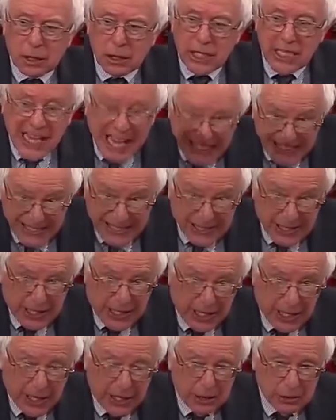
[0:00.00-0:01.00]

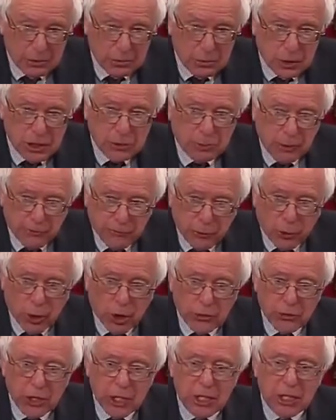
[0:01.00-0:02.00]
yesterday was
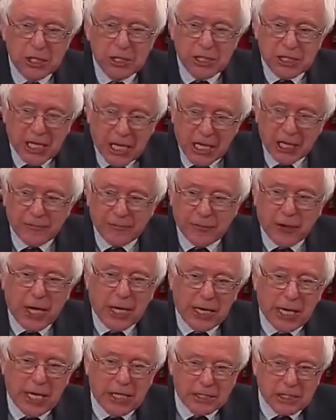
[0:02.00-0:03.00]
before the Senate
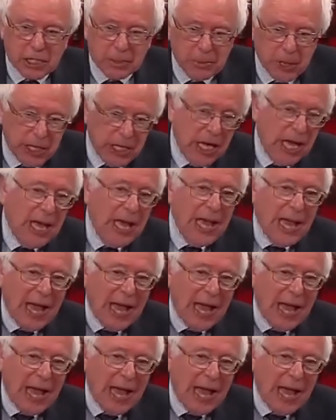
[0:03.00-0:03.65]
Finance Committee